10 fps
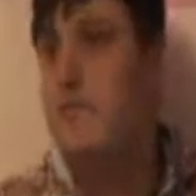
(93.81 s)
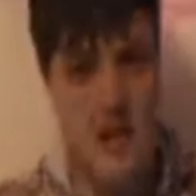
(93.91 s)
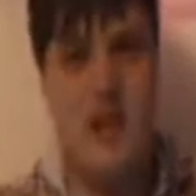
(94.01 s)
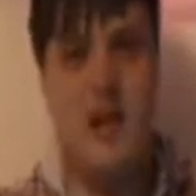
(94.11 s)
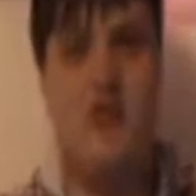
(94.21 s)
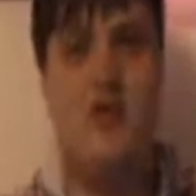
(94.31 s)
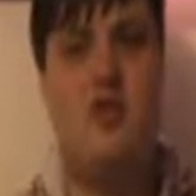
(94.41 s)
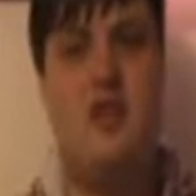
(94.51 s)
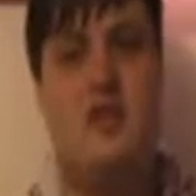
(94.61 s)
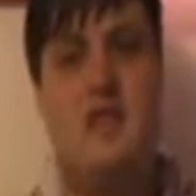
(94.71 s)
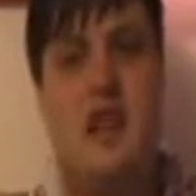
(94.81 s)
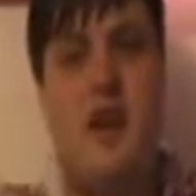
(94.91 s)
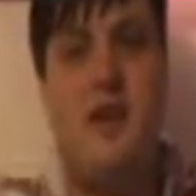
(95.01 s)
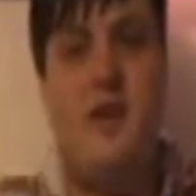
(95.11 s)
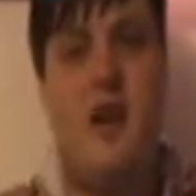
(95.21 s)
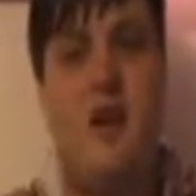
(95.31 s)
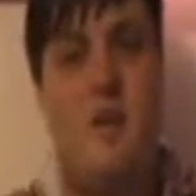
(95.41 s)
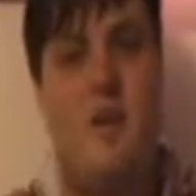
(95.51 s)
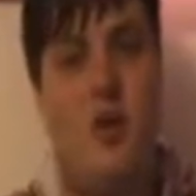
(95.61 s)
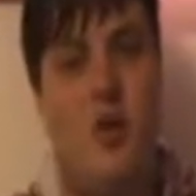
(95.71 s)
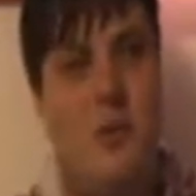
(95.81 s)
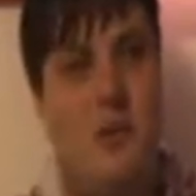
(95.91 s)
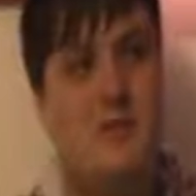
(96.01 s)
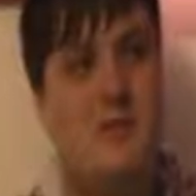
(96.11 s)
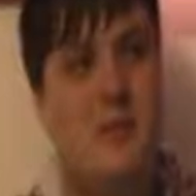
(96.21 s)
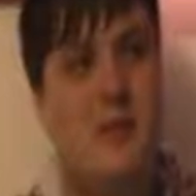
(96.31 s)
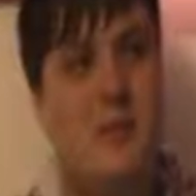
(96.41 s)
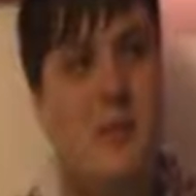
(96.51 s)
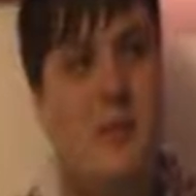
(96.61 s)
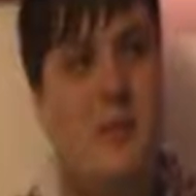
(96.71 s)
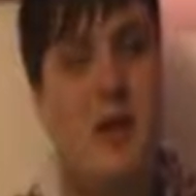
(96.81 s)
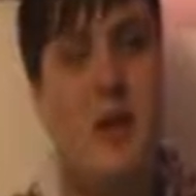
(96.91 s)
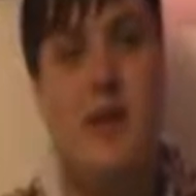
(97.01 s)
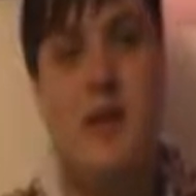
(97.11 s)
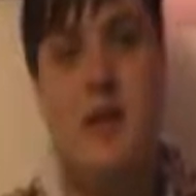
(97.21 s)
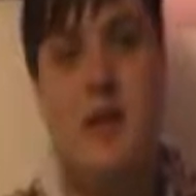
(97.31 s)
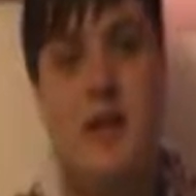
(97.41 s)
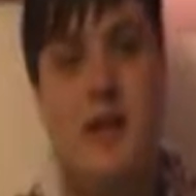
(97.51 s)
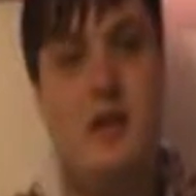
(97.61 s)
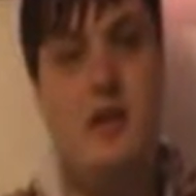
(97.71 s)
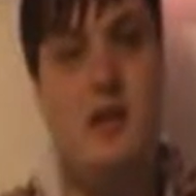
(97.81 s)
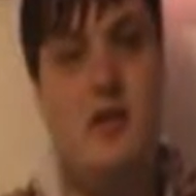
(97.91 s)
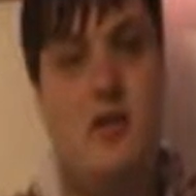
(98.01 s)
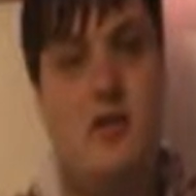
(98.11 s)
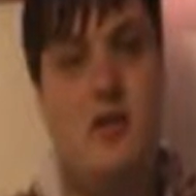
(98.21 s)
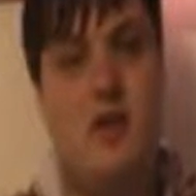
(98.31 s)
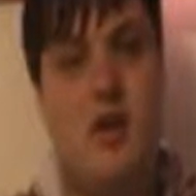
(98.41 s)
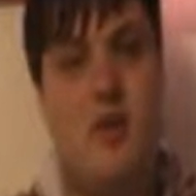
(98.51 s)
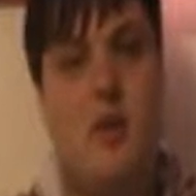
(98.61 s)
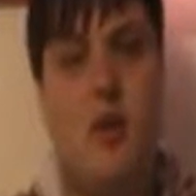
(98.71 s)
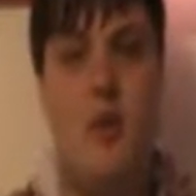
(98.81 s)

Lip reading: Yeah, those are several problems with the movie that I listed just now.